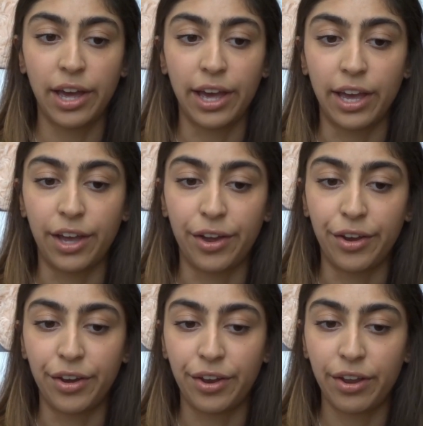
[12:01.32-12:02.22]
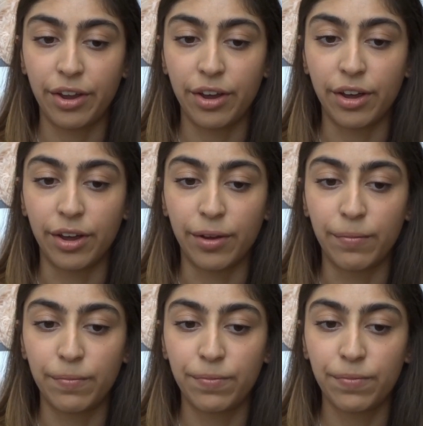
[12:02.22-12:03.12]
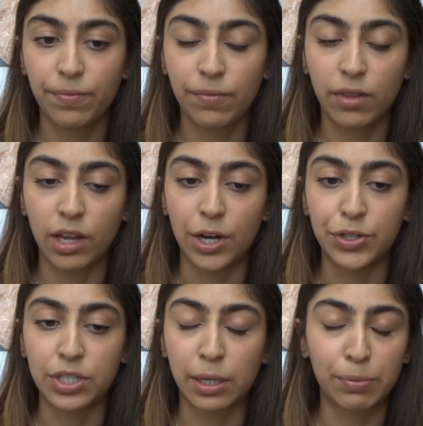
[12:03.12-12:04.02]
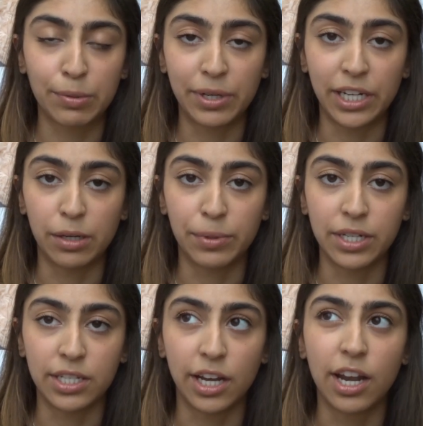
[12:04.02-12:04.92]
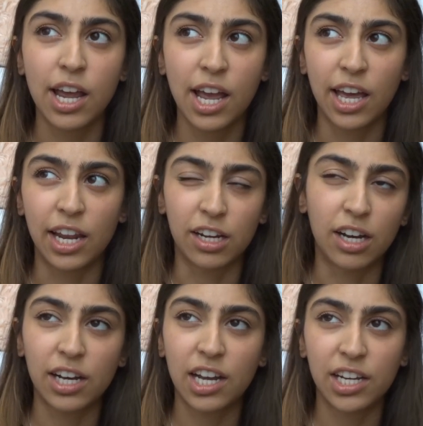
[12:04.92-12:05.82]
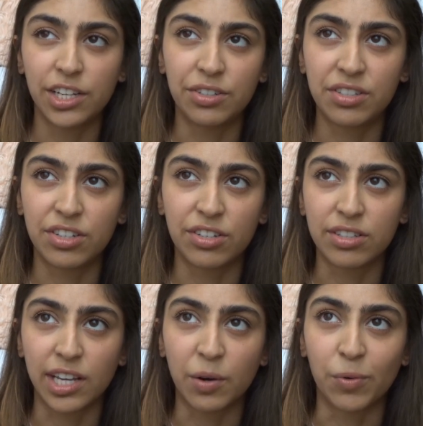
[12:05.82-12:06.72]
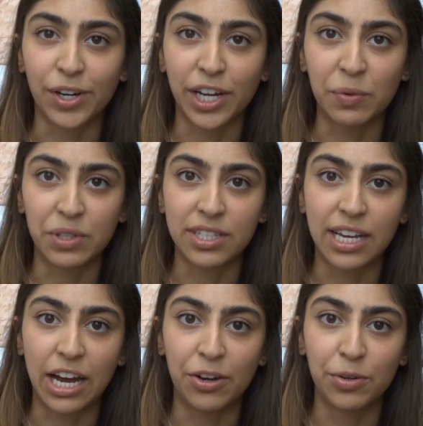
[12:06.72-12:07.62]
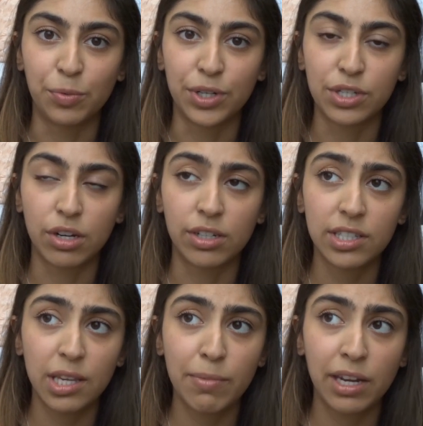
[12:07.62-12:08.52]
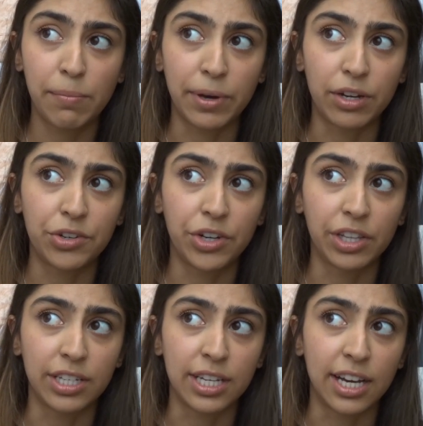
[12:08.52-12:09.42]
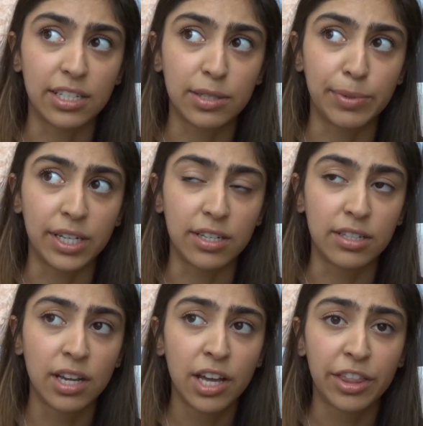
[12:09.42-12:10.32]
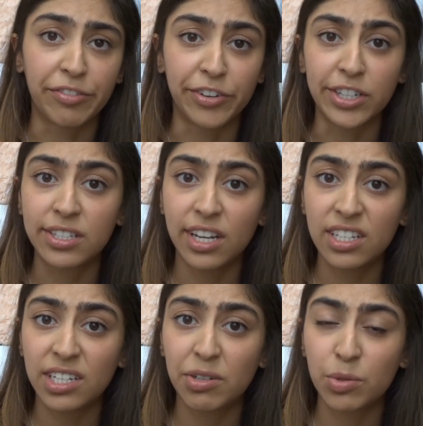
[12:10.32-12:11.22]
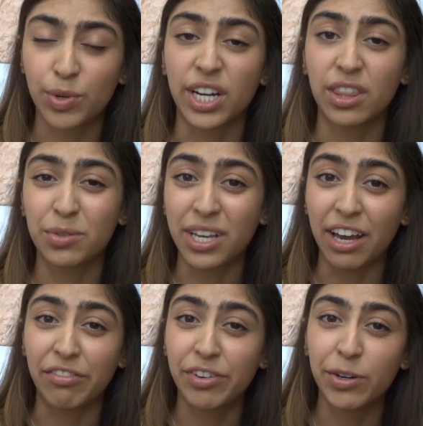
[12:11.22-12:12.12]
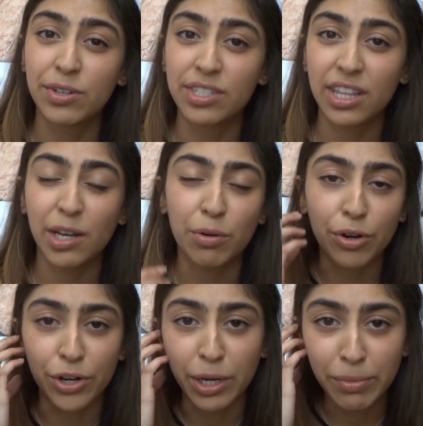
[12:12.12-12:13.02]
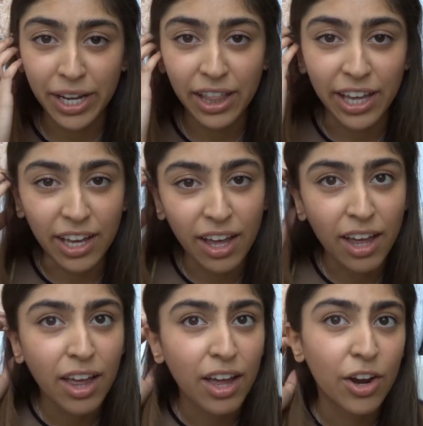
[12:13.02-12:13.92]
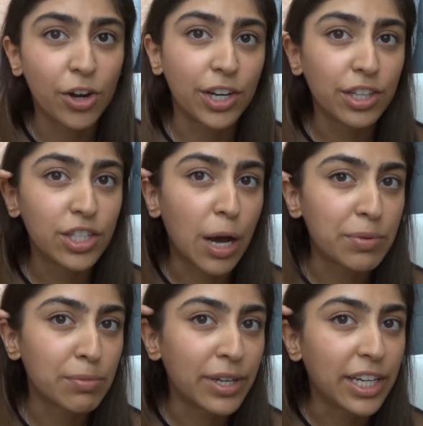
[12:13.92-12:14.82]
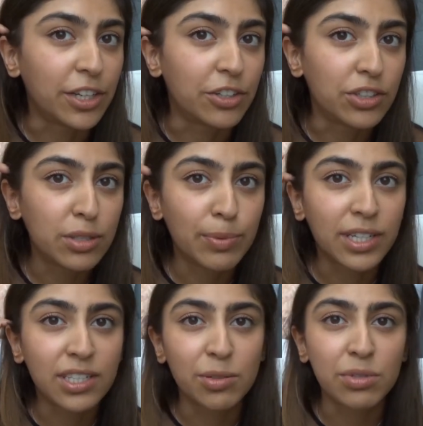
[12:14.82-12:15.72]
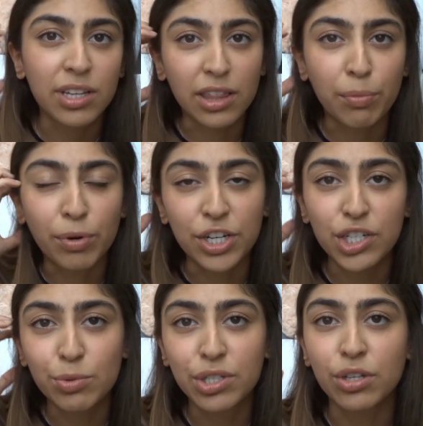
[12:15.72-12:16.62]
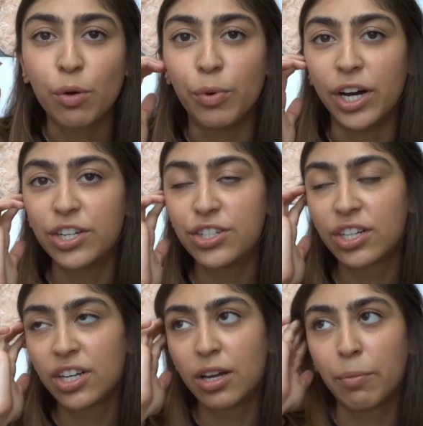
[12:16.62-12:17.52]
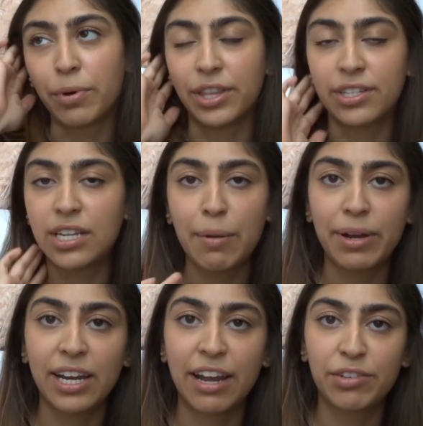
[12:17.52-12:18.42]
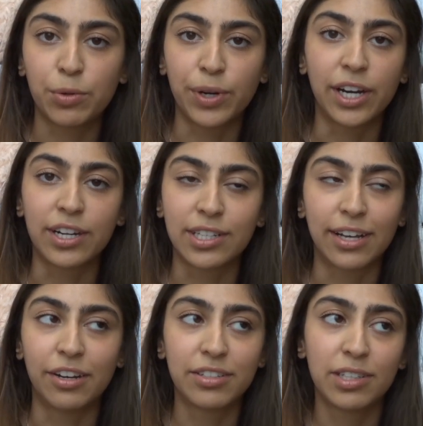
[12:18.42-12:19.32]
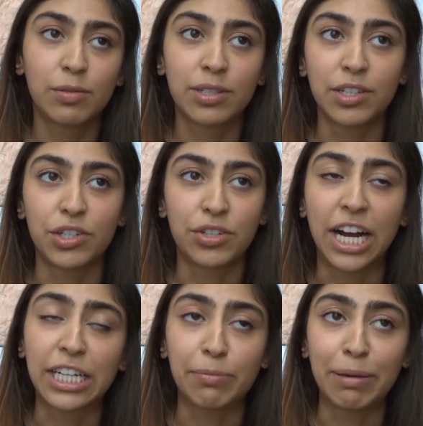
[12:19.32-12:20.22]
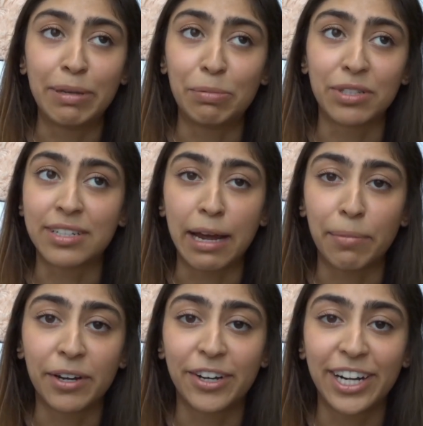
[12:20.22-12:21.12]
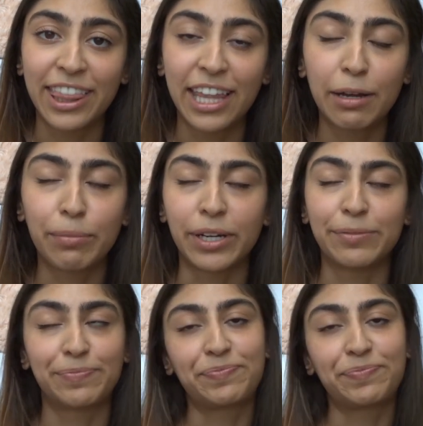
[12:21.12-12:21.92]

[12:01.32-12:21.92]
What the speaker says: and I would just like put my earbuds in, and I got kind of used to just like working with sound, which honestly made it better during the test because the first test I was wearing those headphones and they were hurting the tops of my ears because it was like the pressure was so much. But this time I didn't have to wear it because I honestly wasn't distracted by people's typing or anything, but